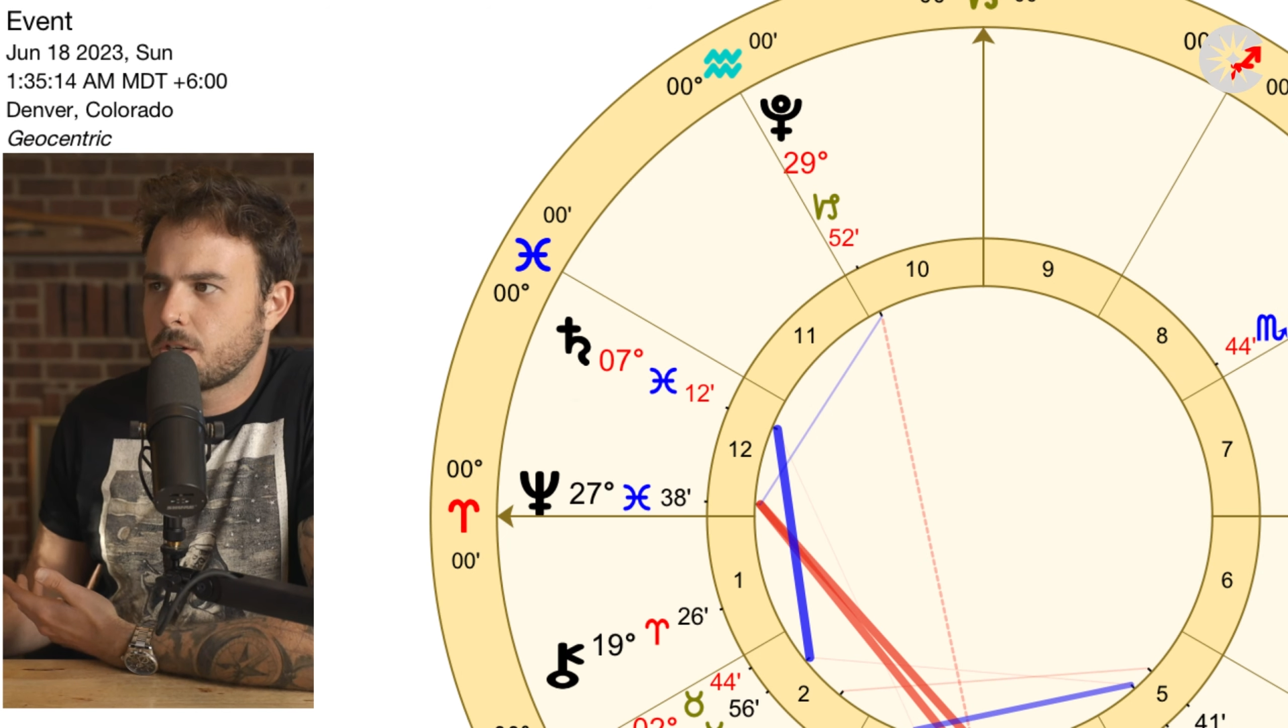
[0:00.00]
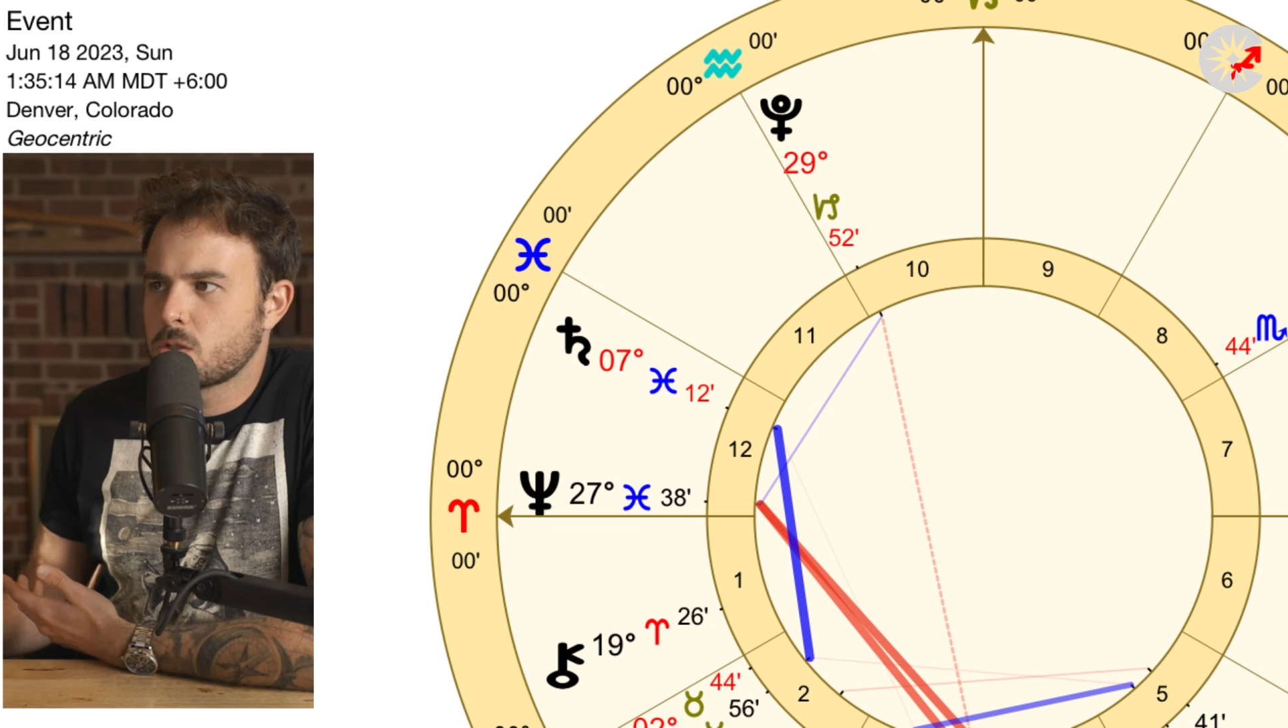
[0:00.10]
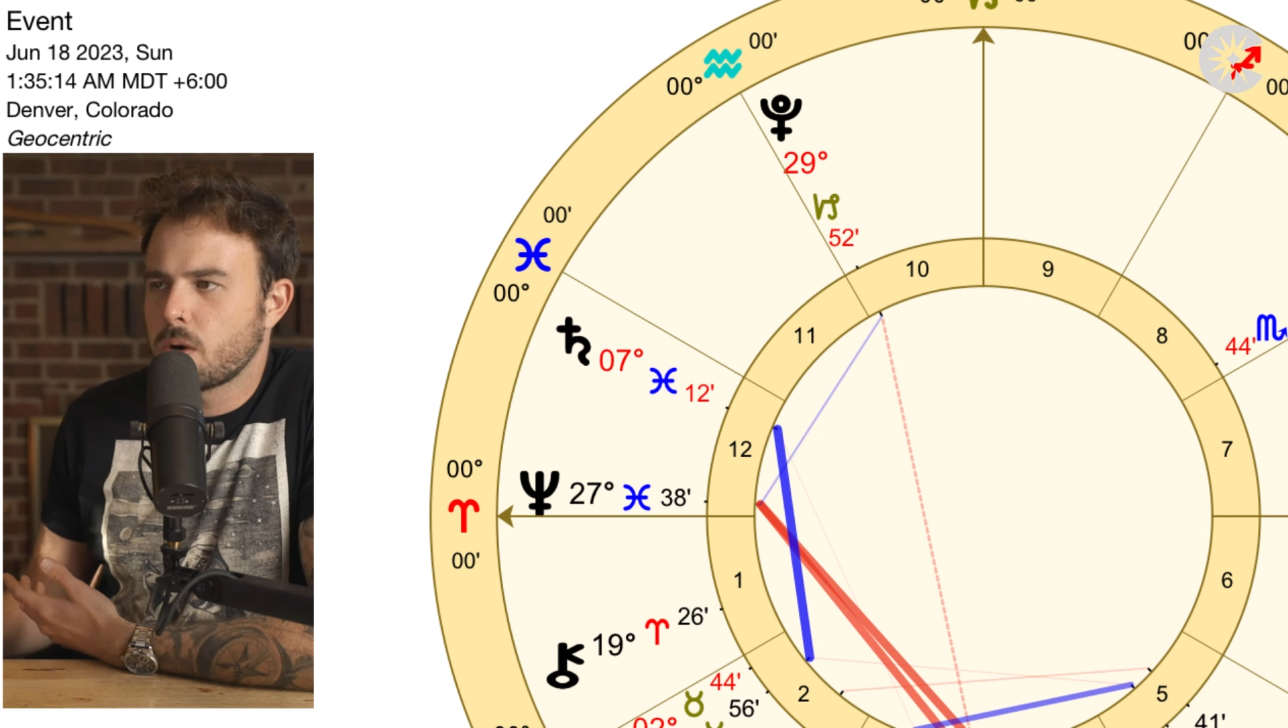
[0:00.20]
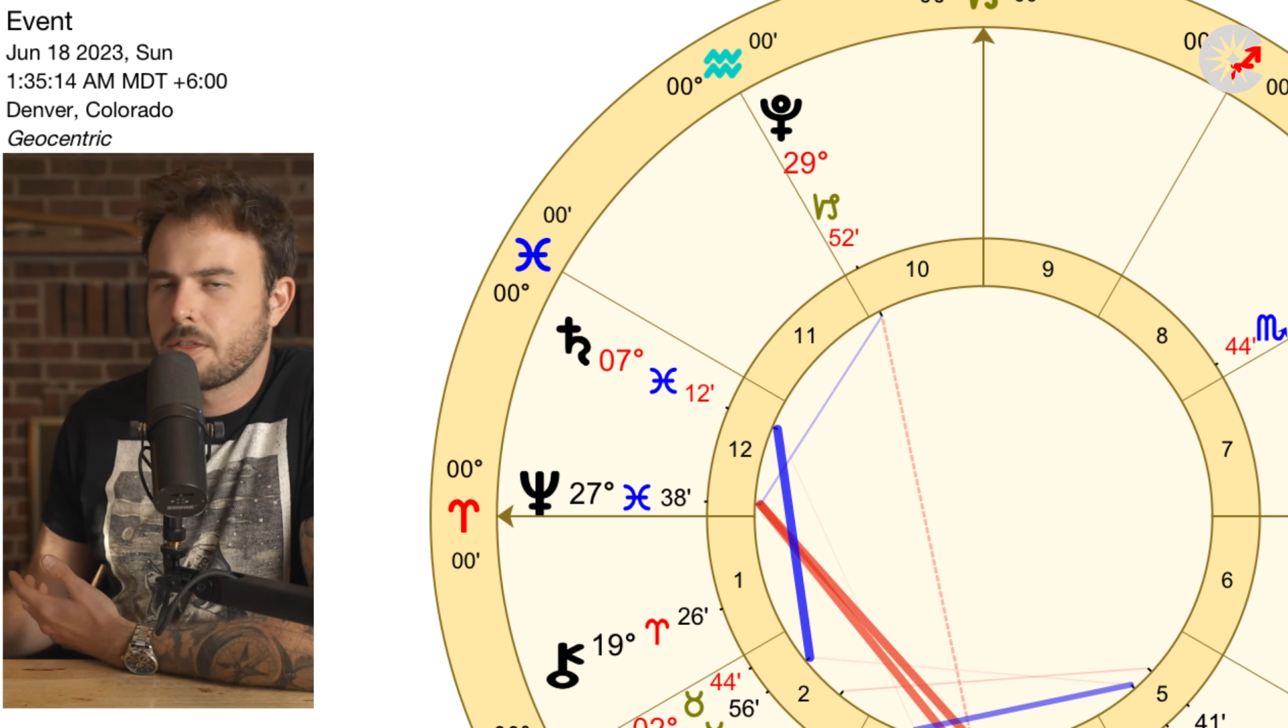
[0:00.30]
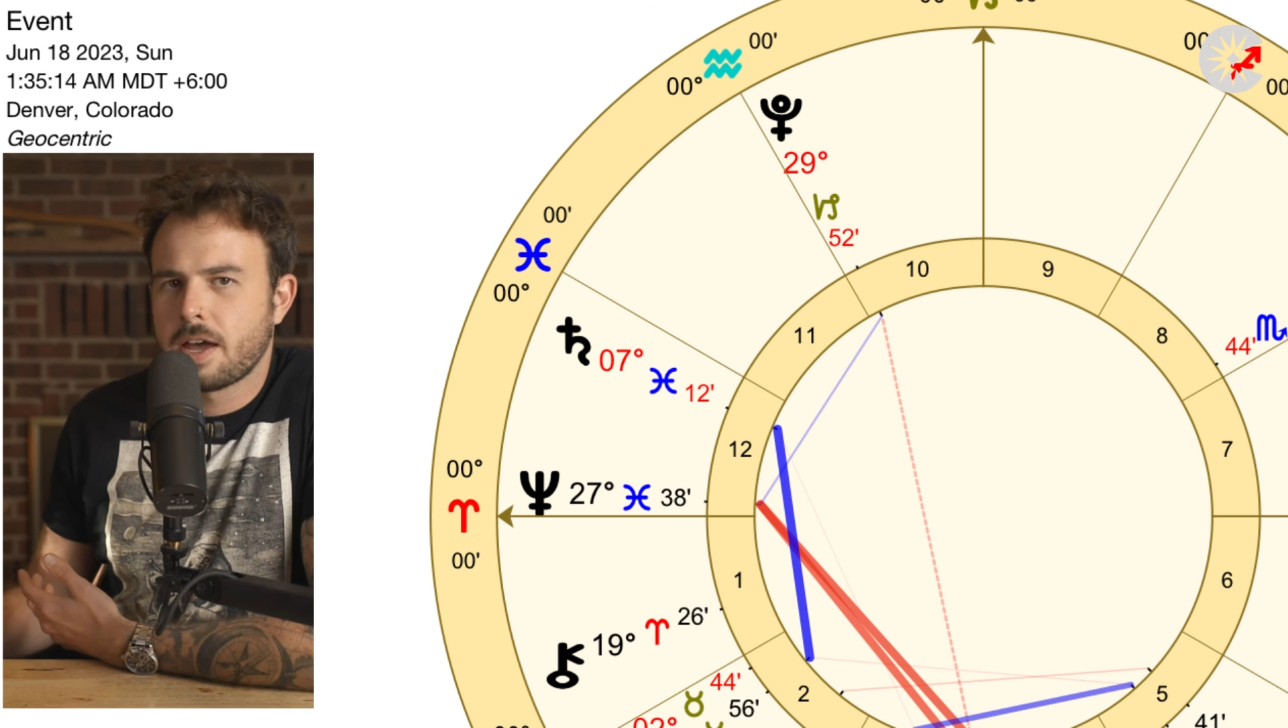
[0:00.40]
your
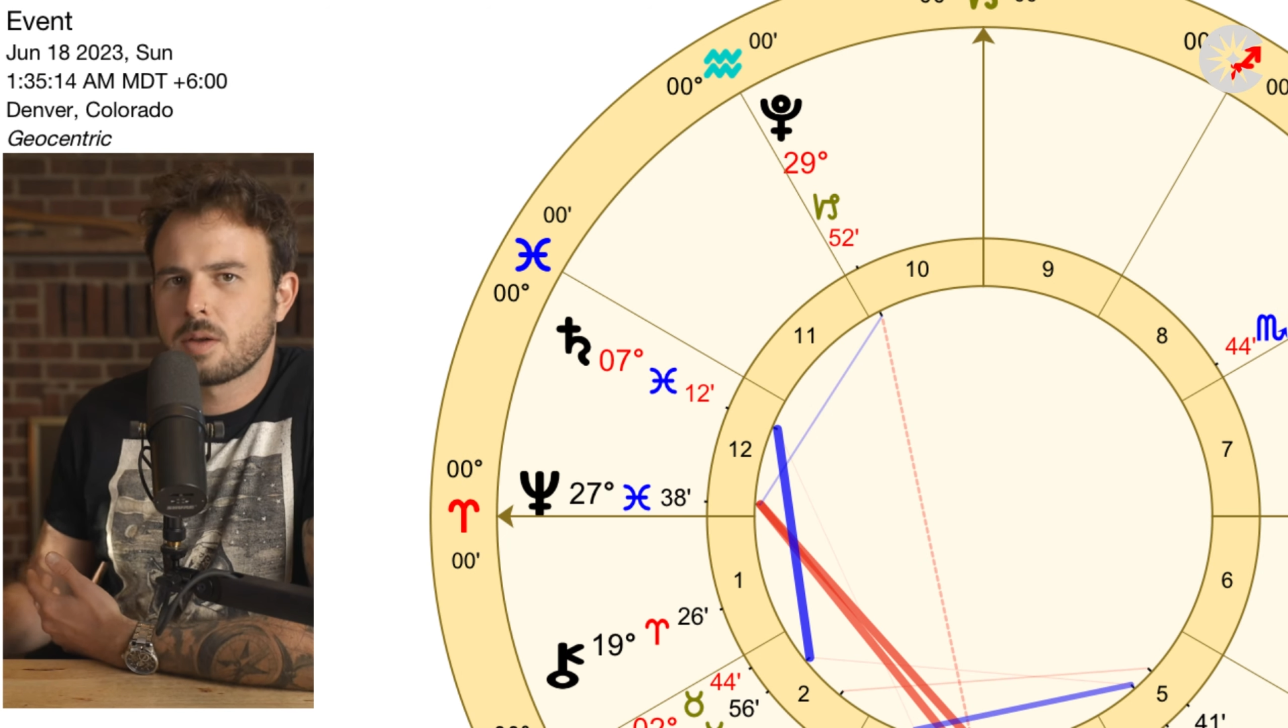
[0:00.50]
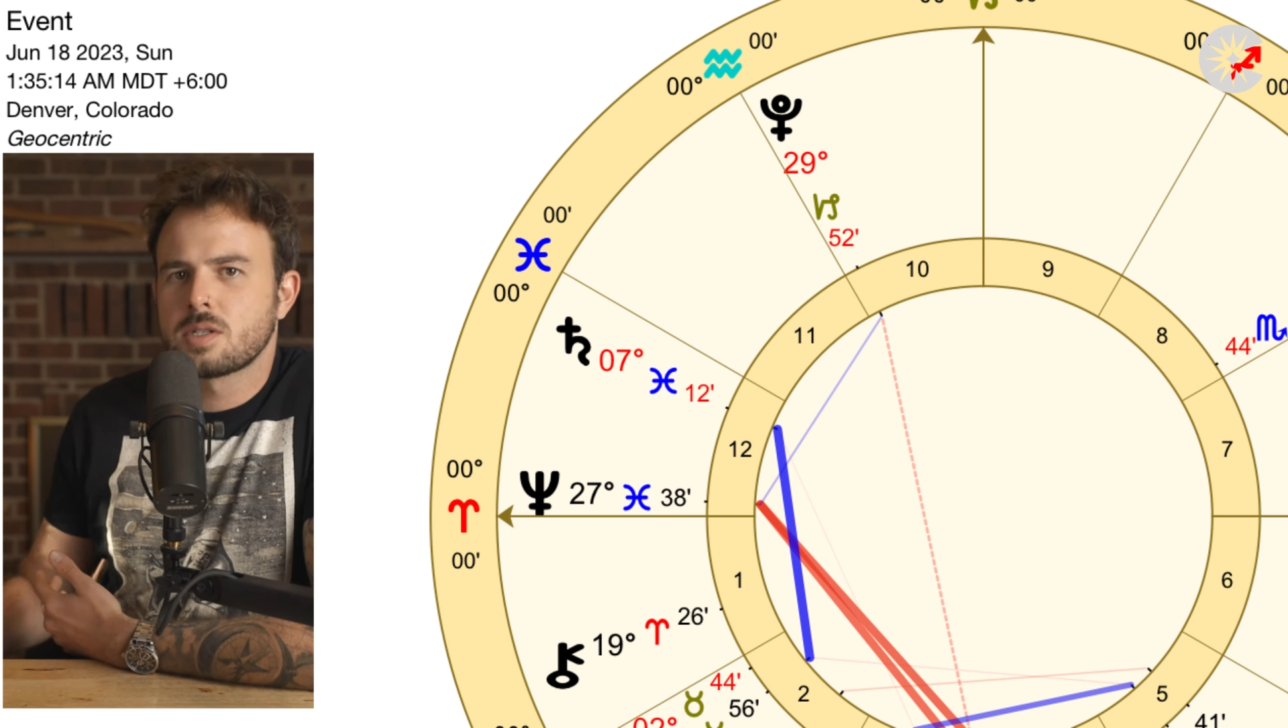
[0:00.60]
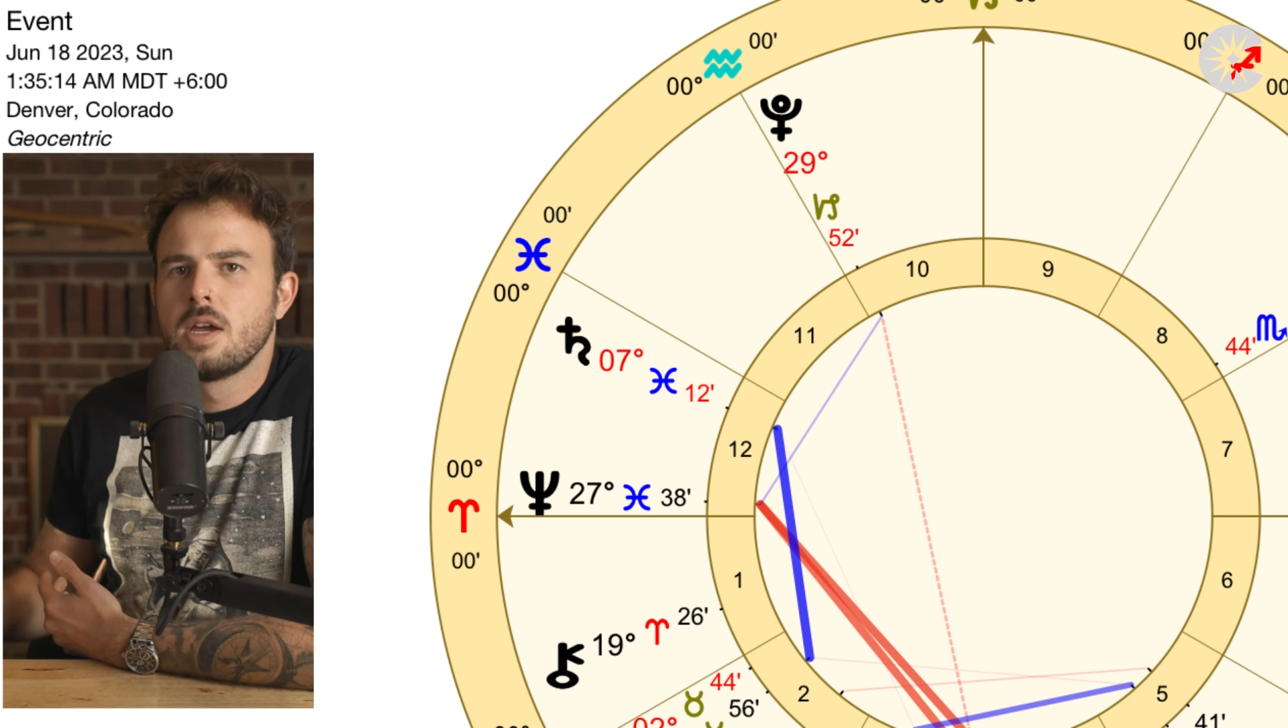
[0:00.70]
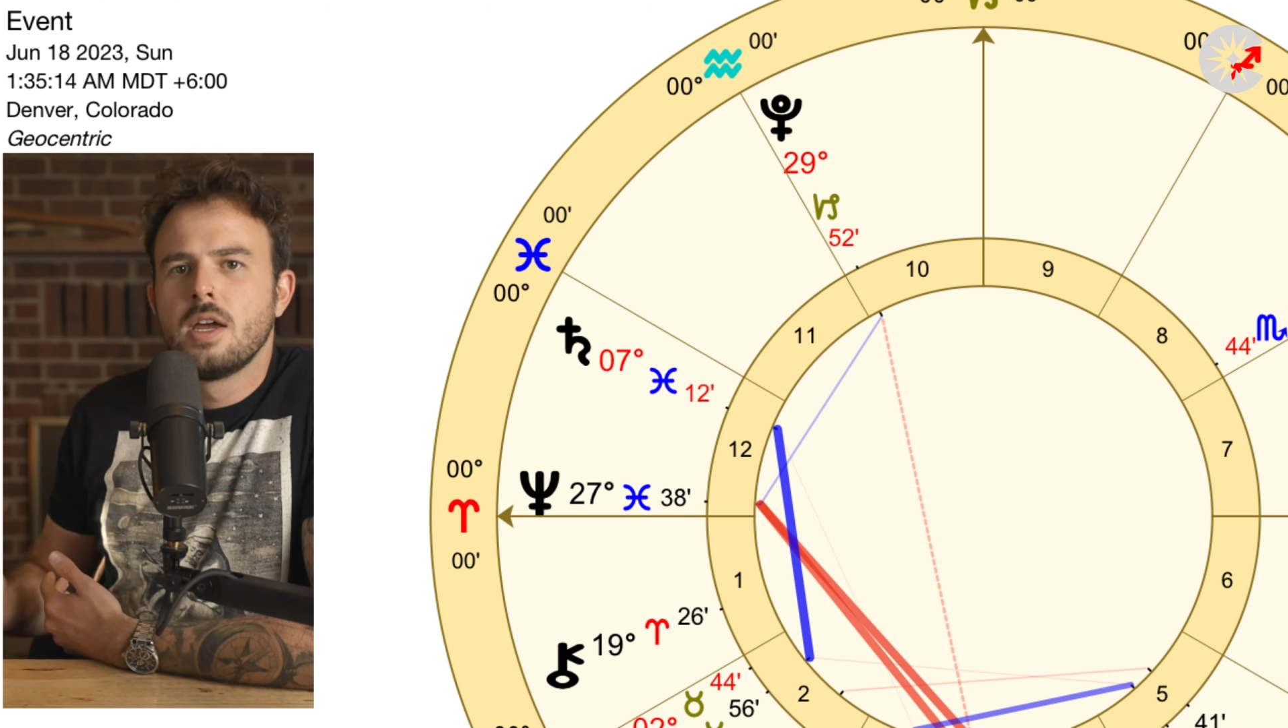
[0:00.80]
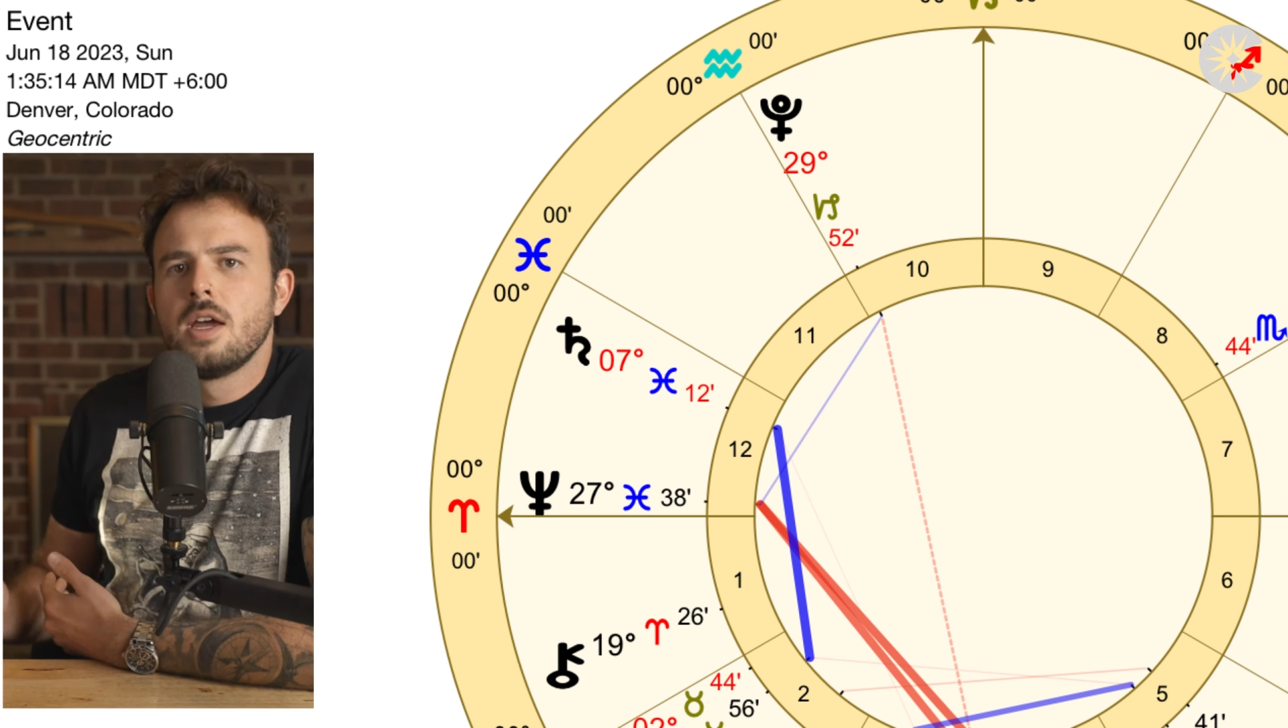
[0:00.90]
12th house,